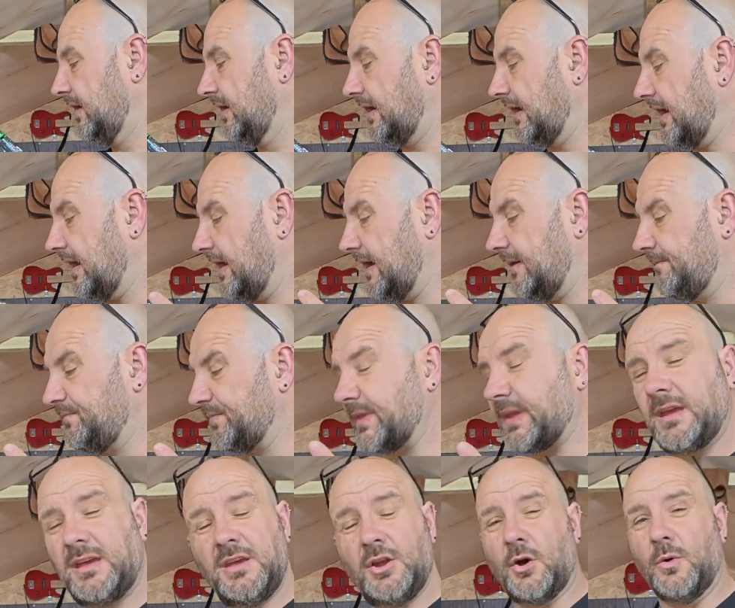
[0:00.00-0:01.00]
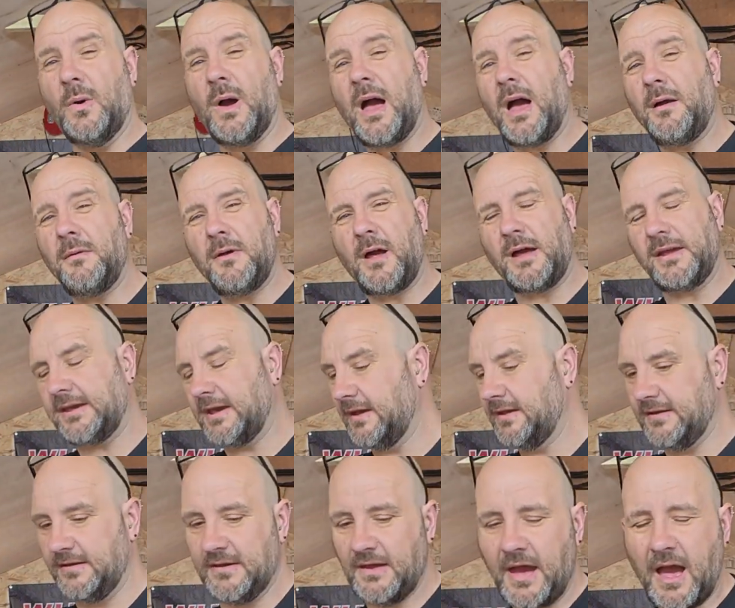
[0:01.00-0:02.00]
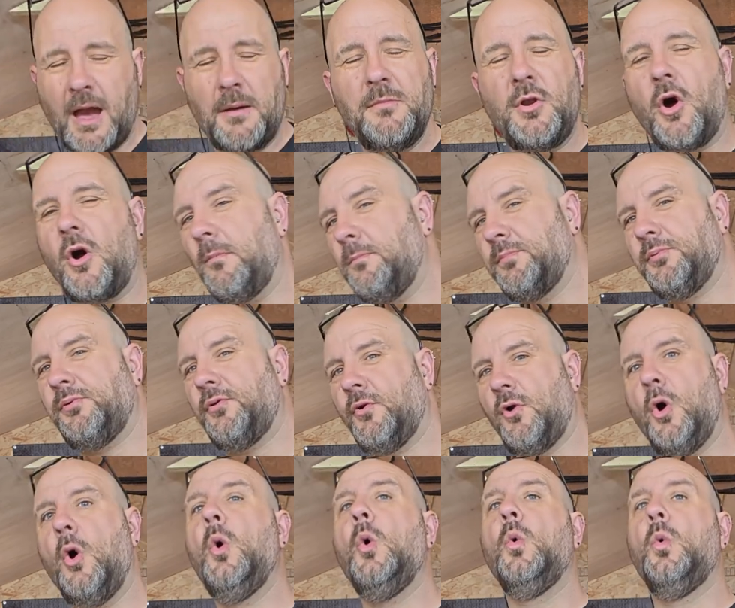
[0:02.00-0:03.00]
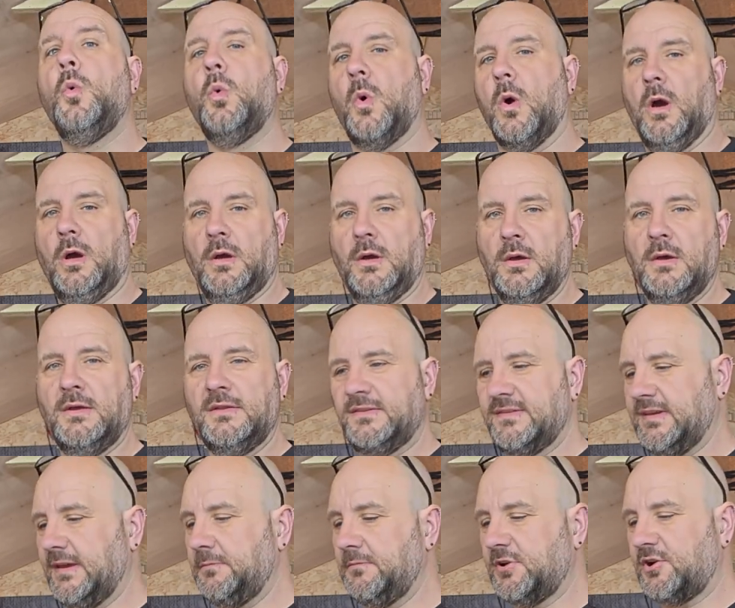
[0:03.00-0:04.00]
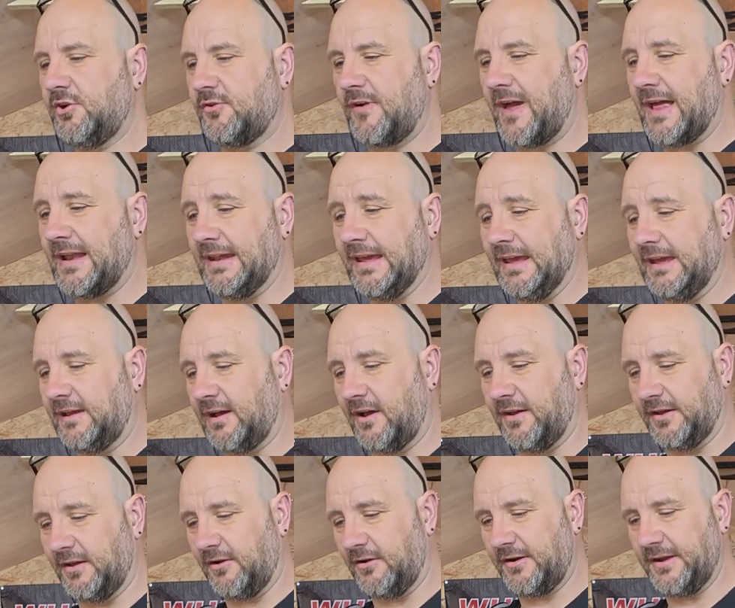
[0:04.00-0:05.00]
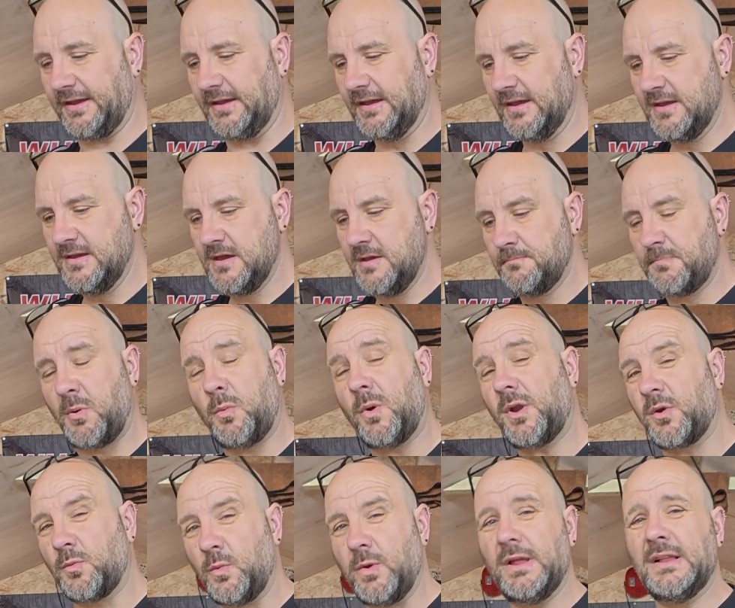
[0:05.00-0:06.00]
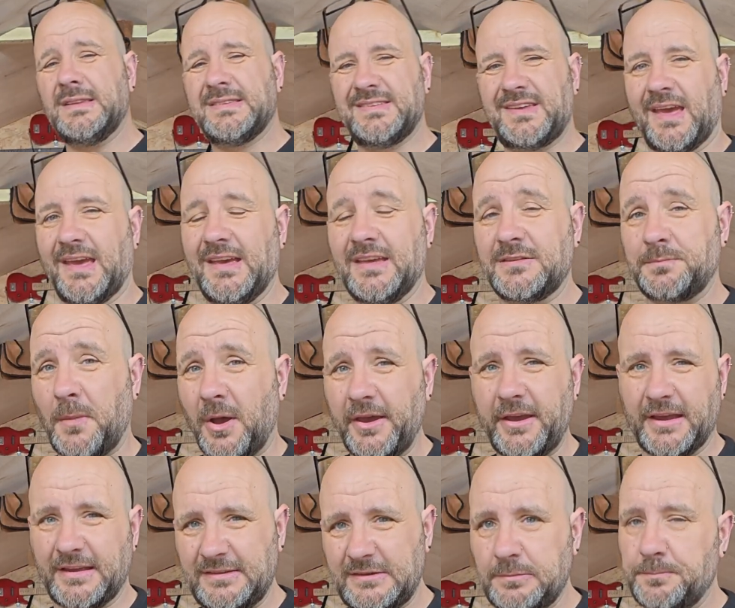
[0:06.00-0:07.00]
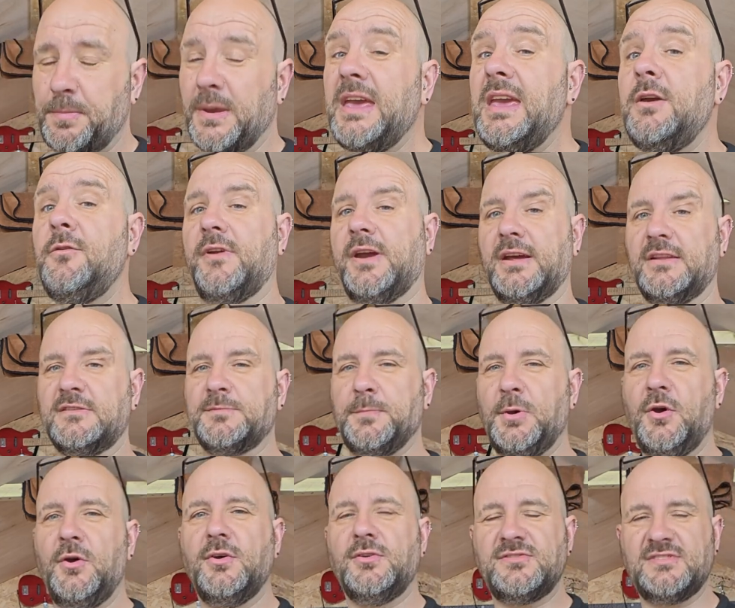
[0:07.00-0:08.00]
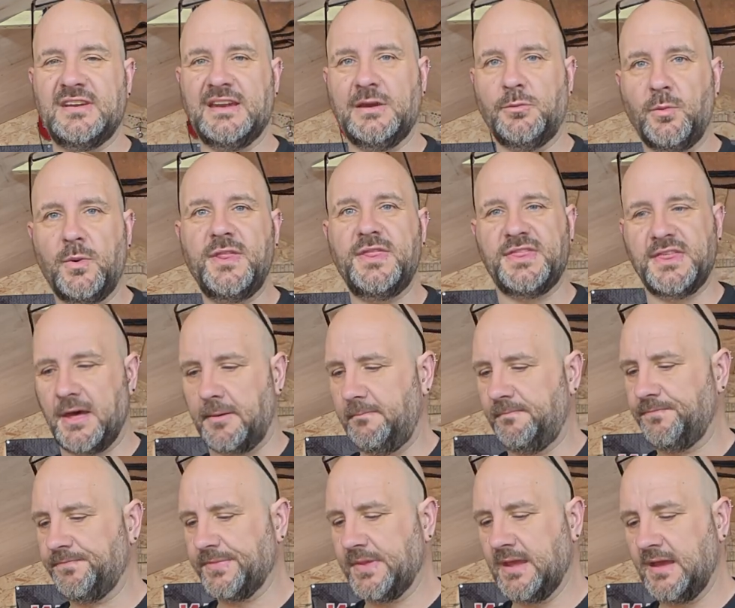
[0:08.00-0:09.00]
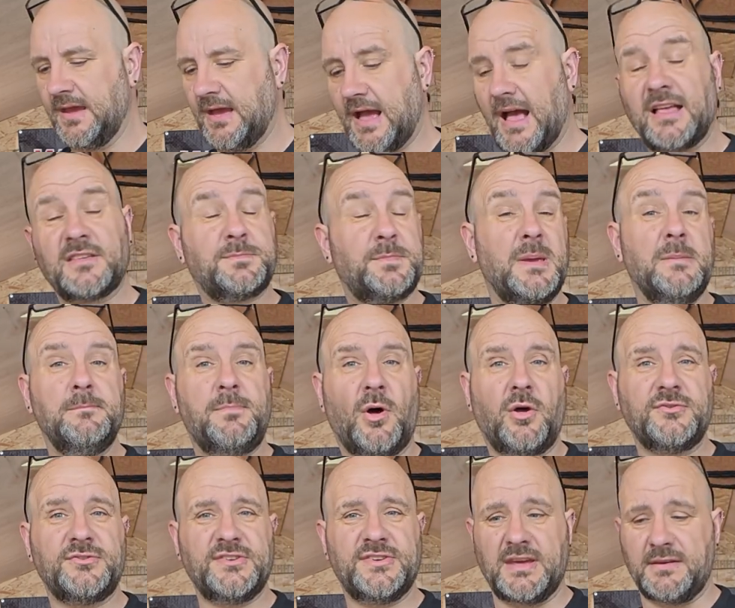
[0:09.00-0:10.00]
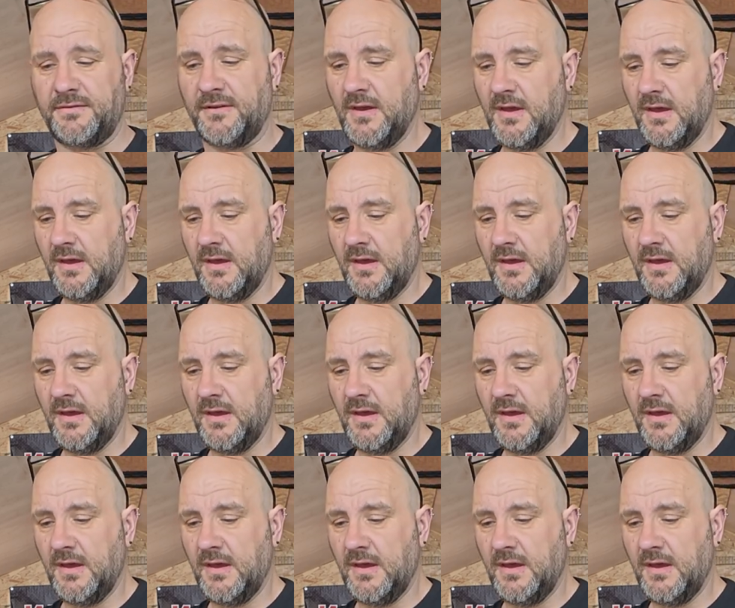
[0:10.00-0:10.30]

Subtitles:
You know, I'm not a pro Team Corally guy, all right? But what I will say is my experience personally with them has been positive.